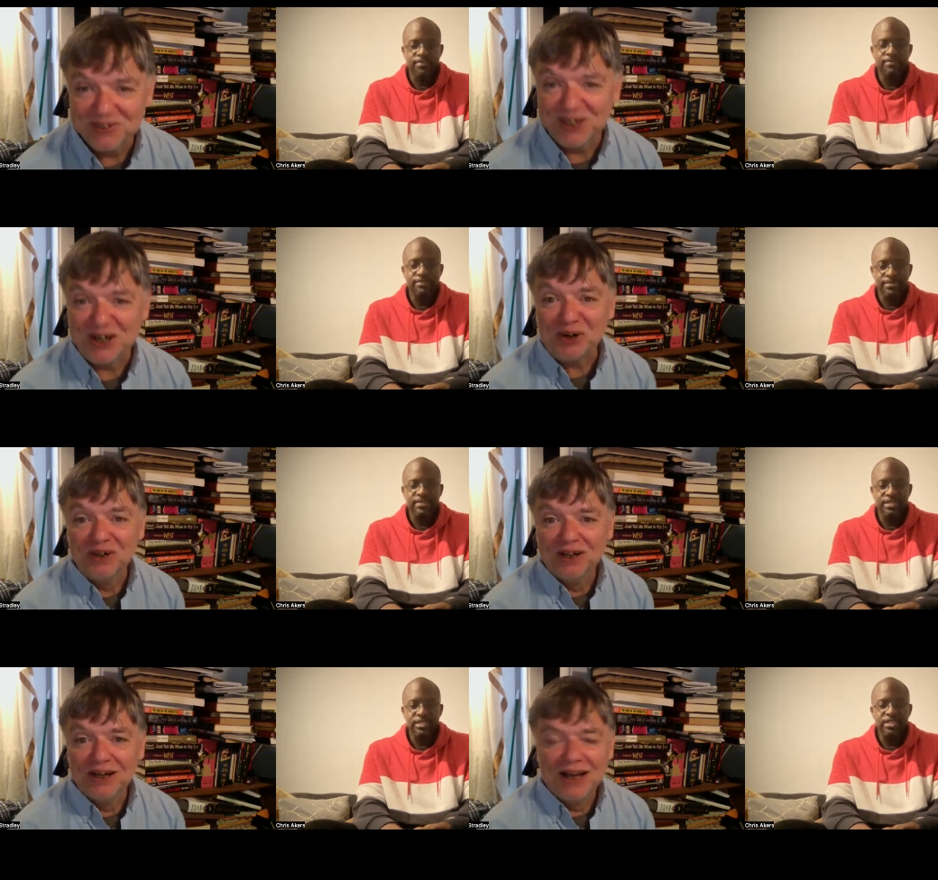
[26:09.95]
Speaker 1: you know,
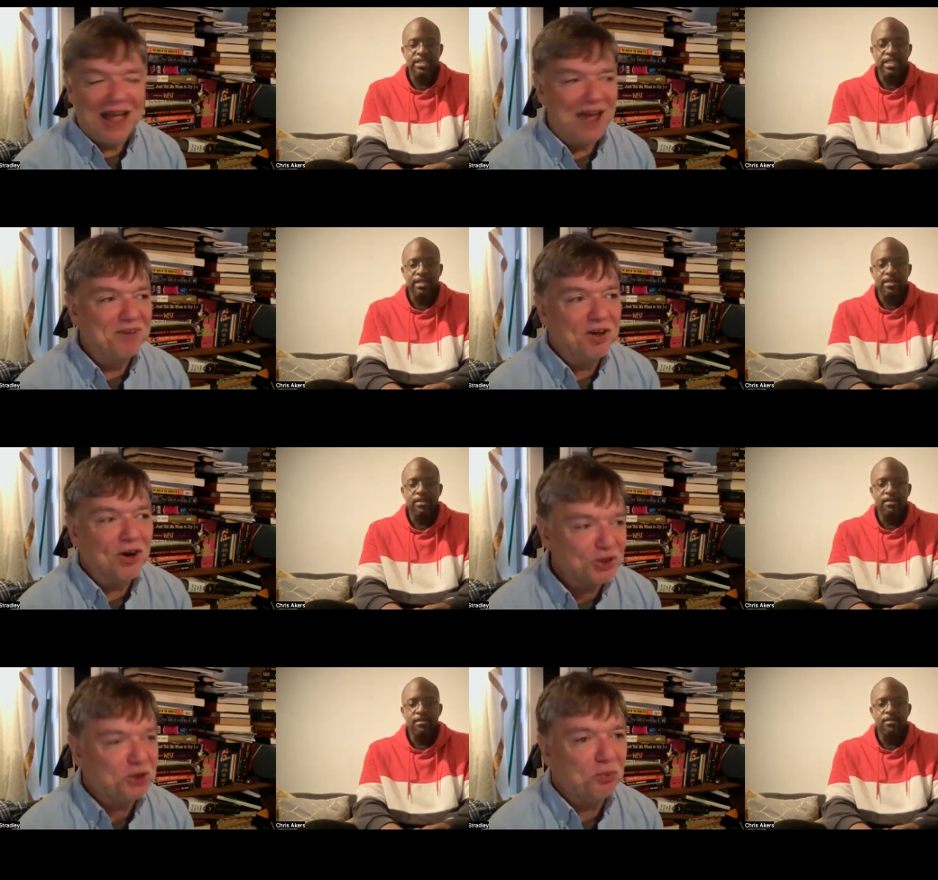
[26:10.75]
and
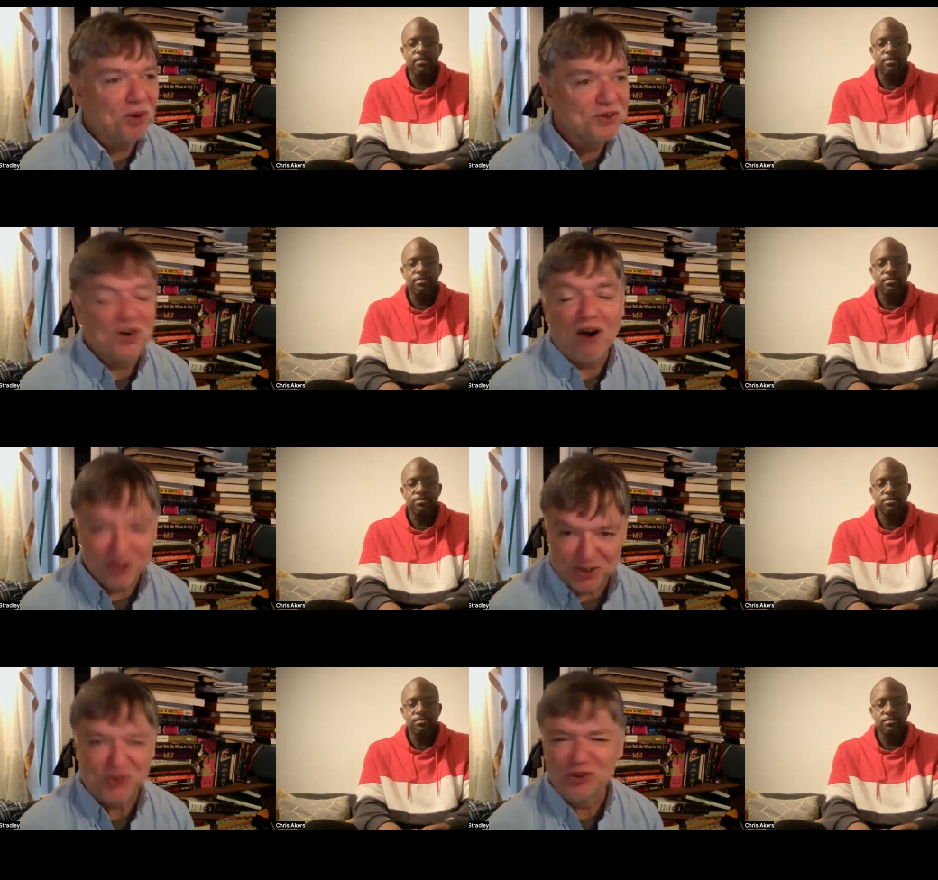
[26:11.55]
because she was an
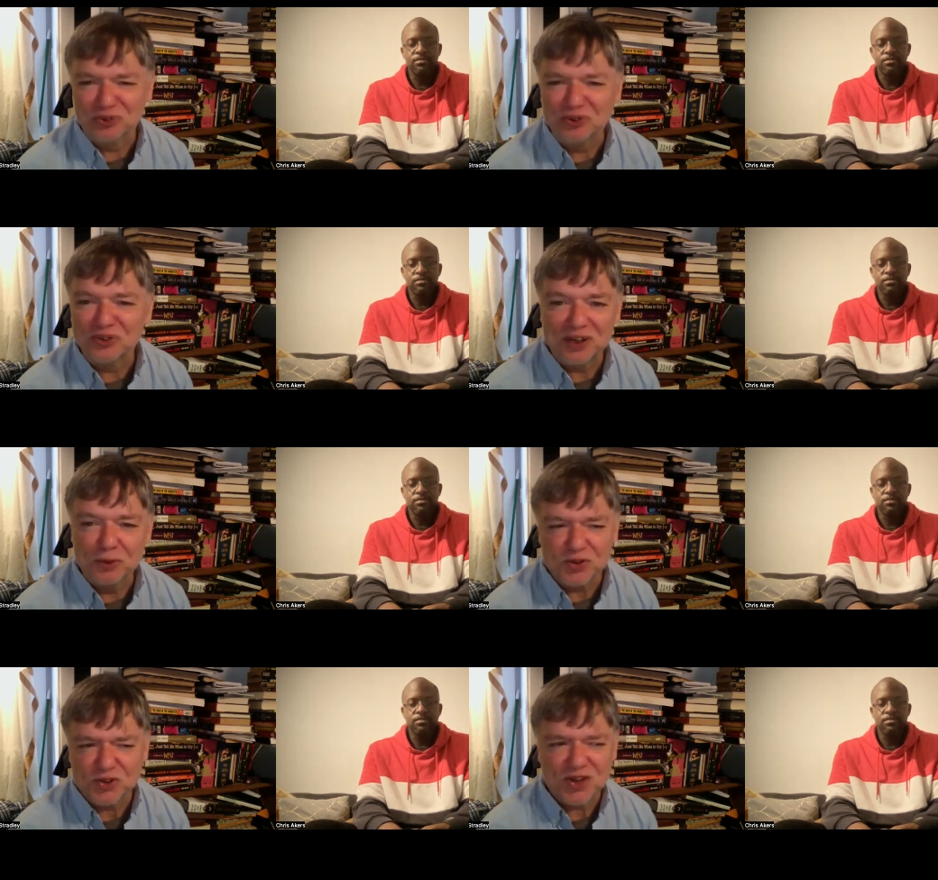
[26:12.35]
art student, he
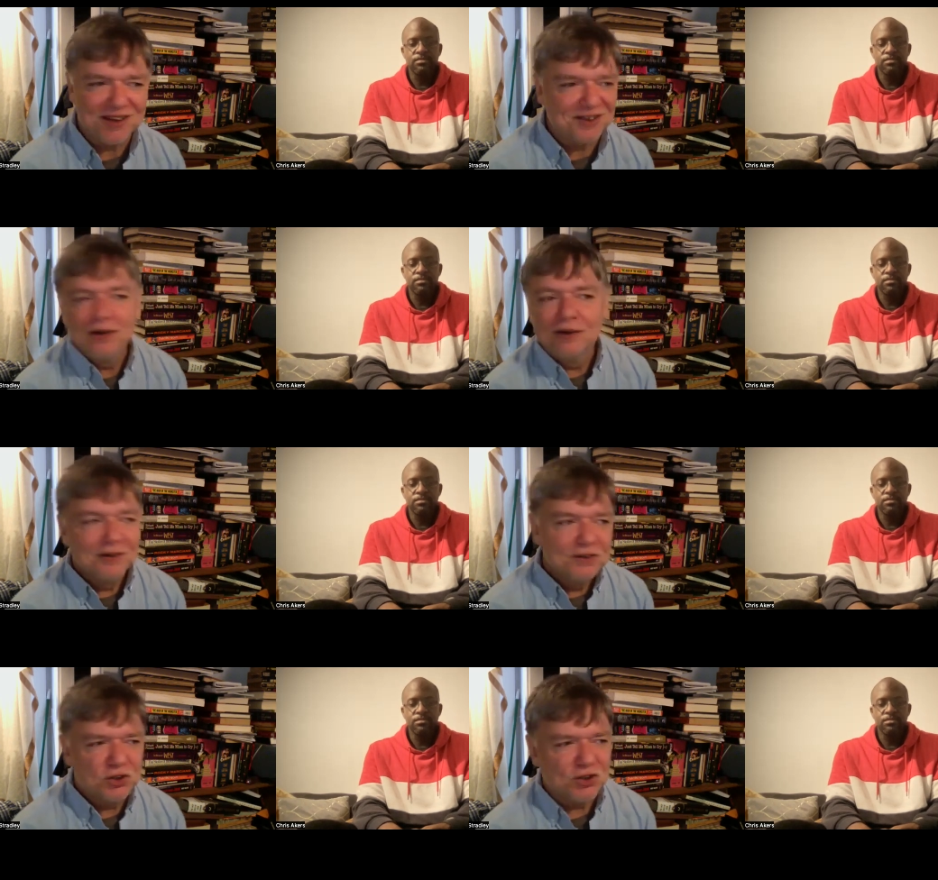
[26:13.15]
would say
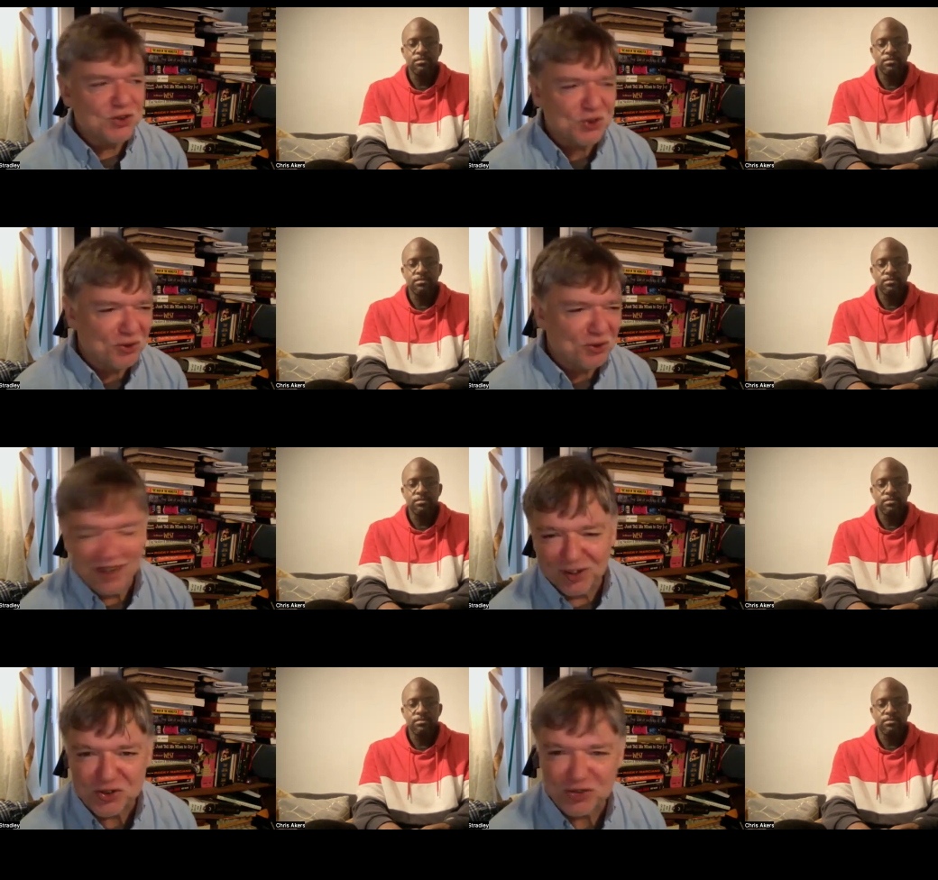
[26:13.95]
she's doing
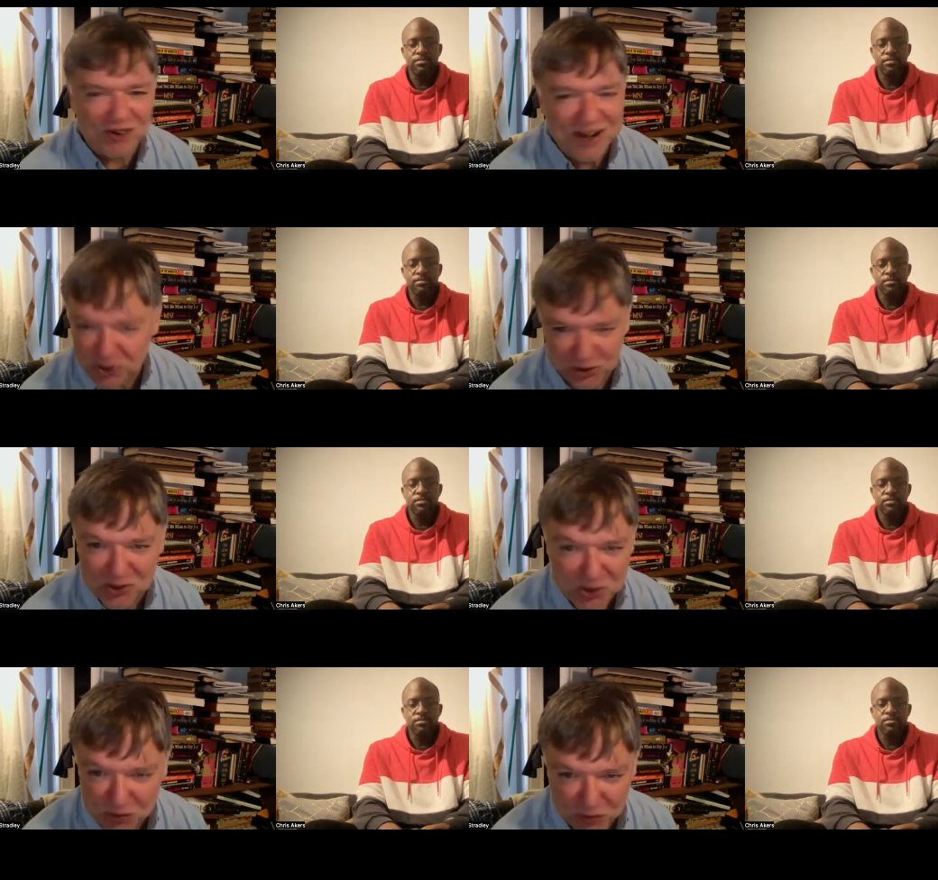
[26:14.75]

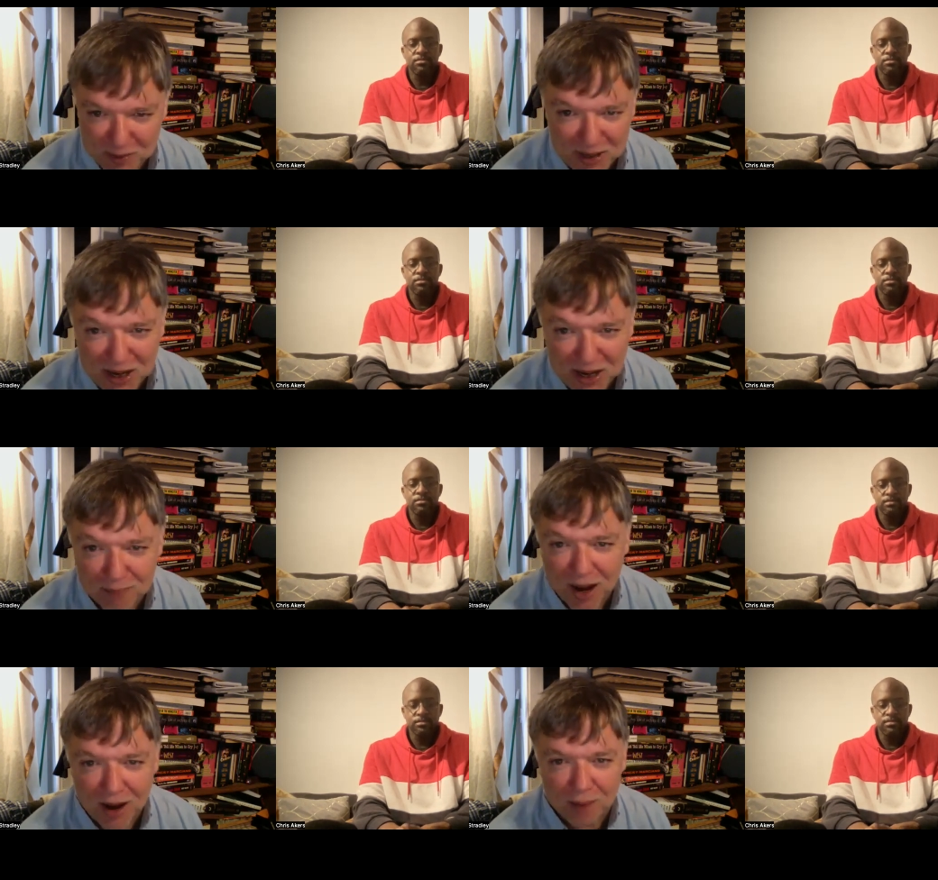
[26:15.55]
illustrations for me.
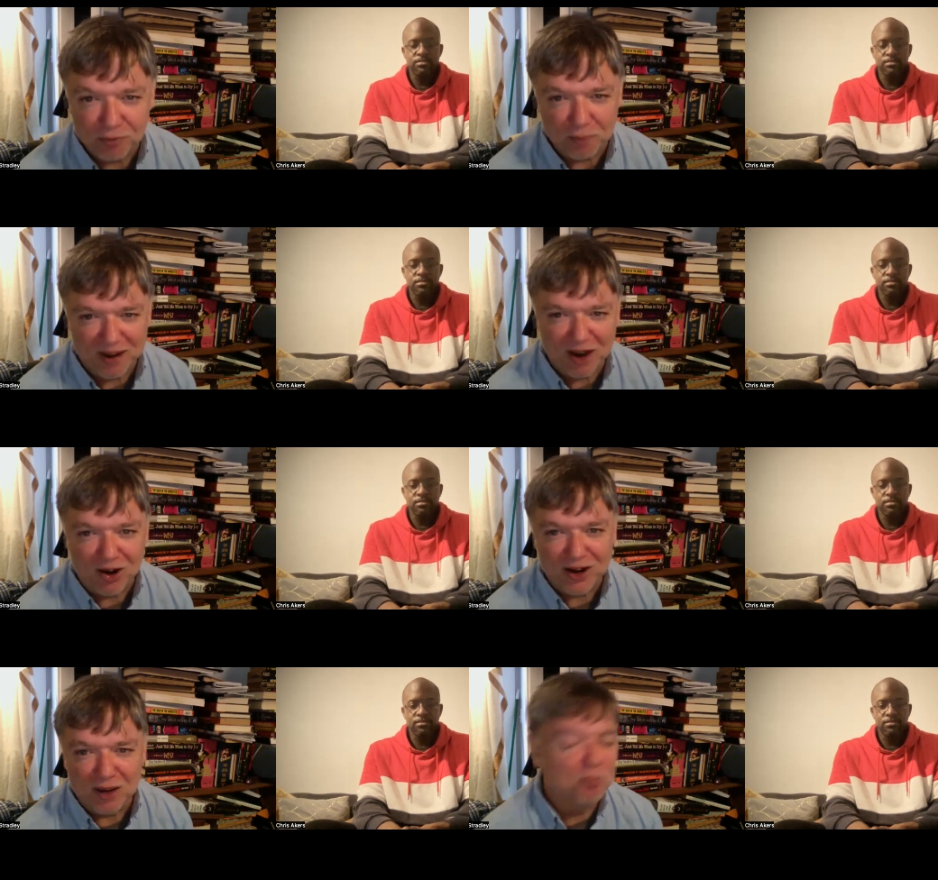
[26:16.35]
I'm I'm
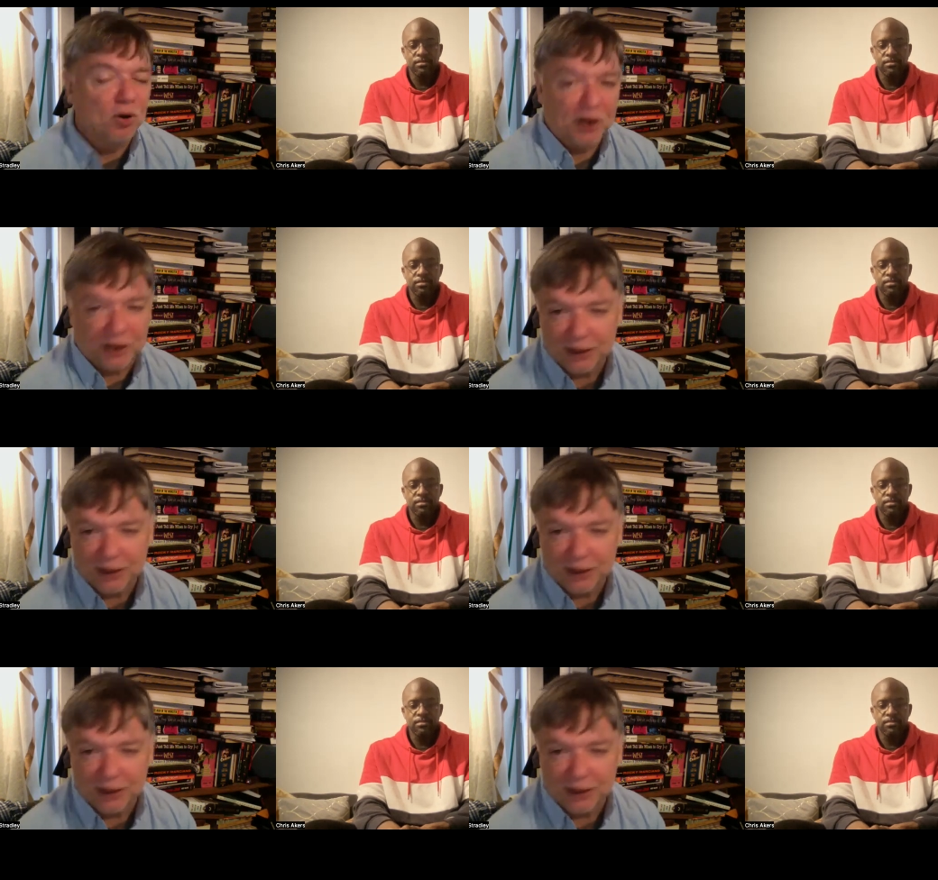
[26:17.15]
preparing a book